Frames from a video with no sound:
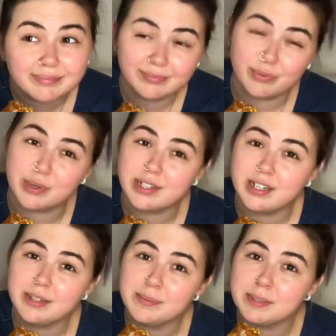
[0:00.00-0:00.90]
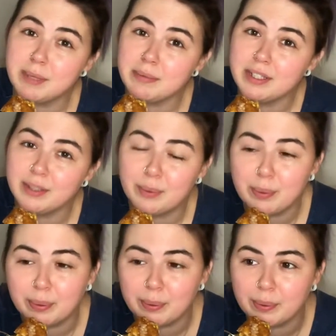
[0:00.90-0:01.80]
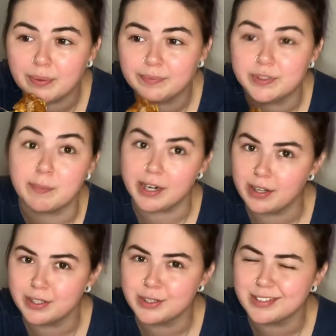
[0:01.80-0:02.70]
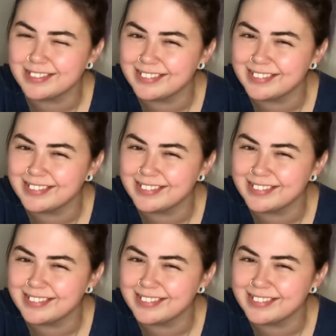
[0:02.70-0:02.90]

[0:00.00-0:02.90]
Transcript: 4 times, maybe. to my knowledge.